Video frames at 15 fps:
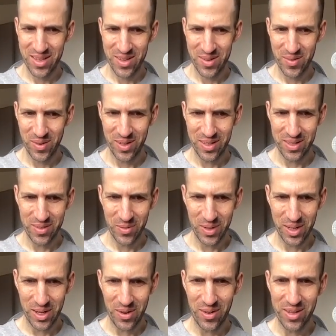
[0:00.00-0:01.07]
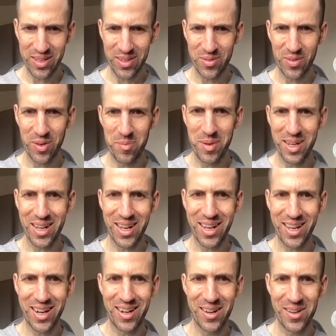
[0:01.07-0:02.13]
What is it? What year is this from? I, I
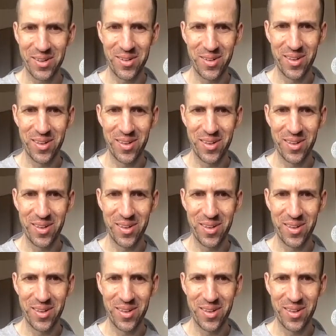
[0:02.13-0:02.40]
gotta know.